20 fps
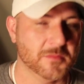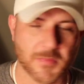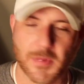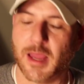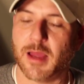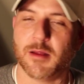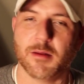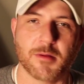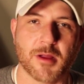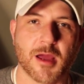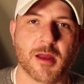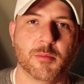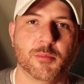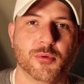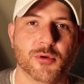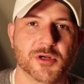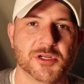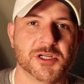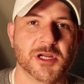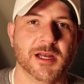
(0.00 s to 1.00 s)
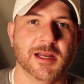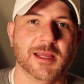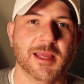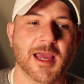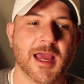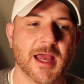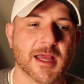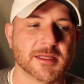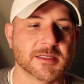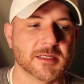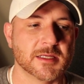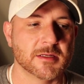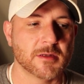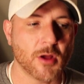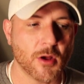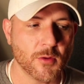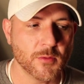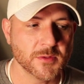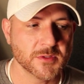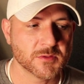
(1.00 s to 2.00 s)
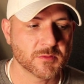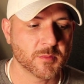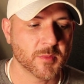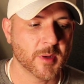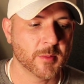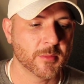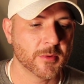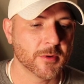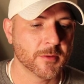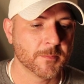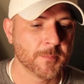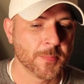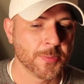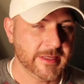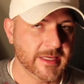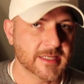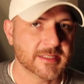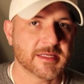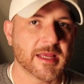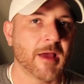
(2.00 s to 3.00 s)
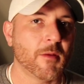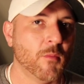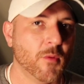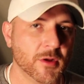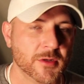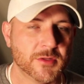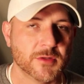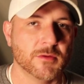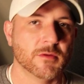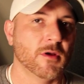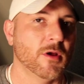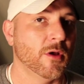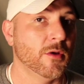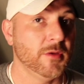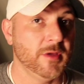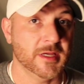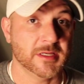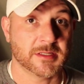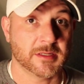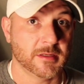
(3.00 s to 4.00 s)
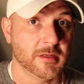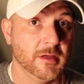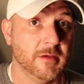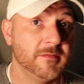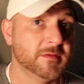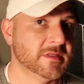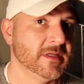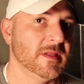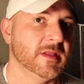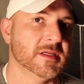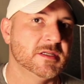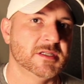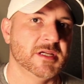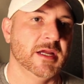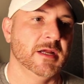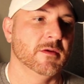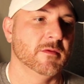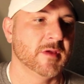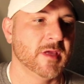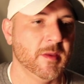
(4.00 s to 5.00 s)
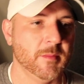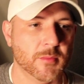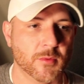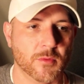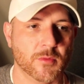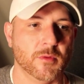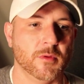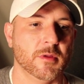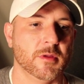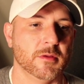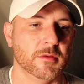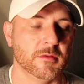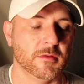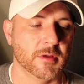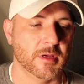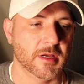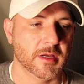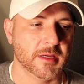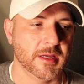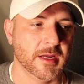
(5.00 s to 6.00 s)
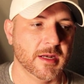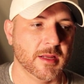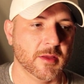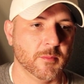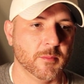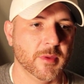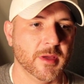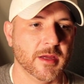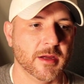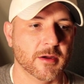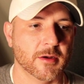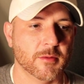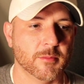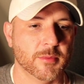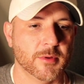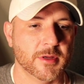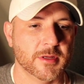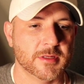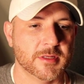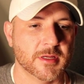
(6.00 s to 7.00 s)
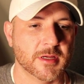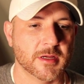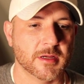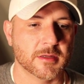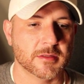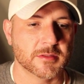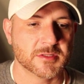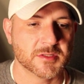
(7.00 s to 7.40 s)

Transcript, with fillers: I, I, appreciate it, guys. And always remember, yes, I want to grow. Yes, I'd love to see this channel keep on uh, getting bigger, but uh,